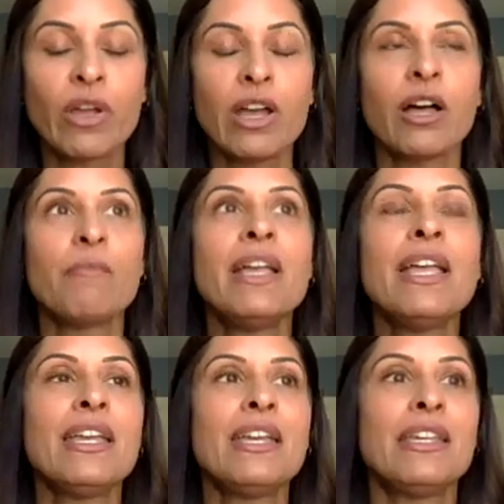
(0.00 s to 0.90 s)

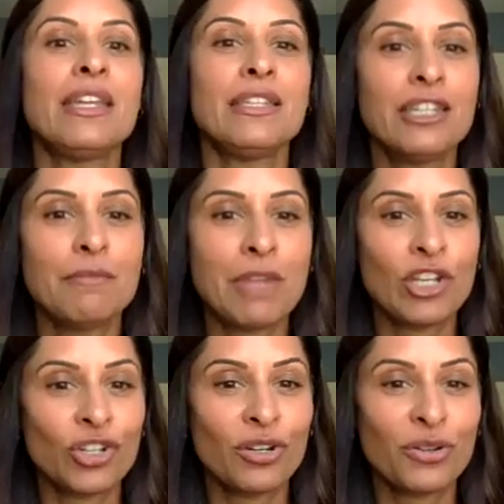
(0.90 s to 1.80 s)
And I didn't
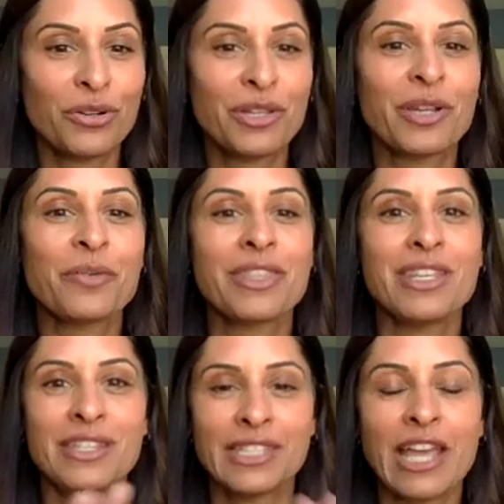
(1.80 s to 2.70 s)
mention it earlier with
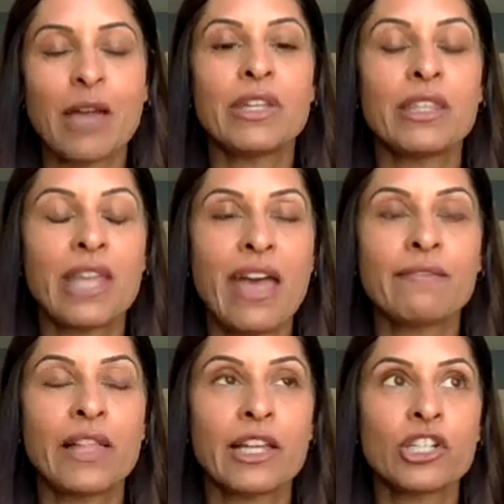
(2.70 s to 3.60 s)
the insomnia and the
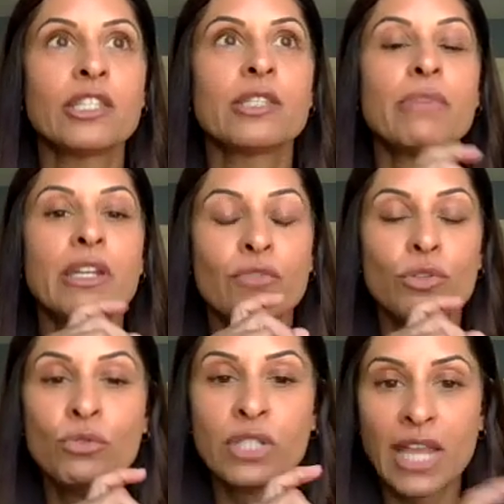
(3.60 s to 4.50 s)
hot flashes, but if
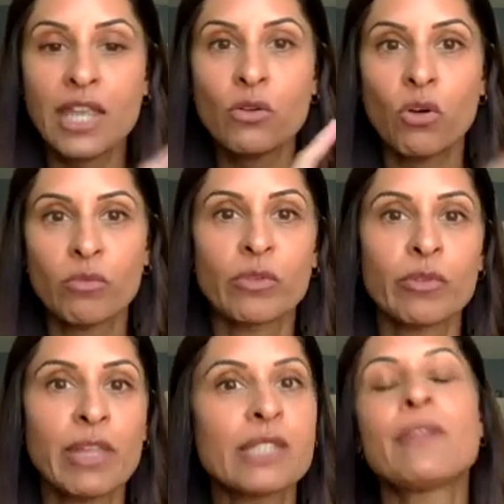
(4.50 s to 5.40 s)
you take hormone
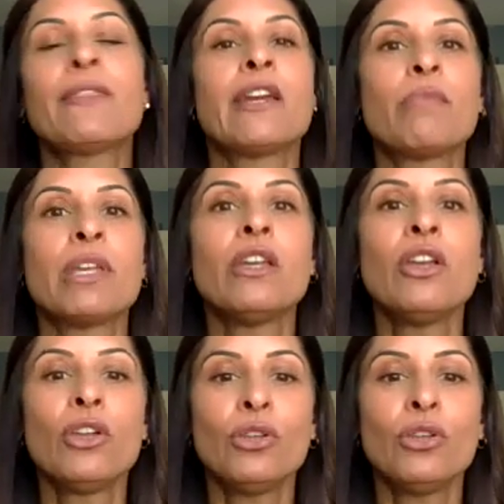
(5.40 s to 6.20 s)
replacement therapy,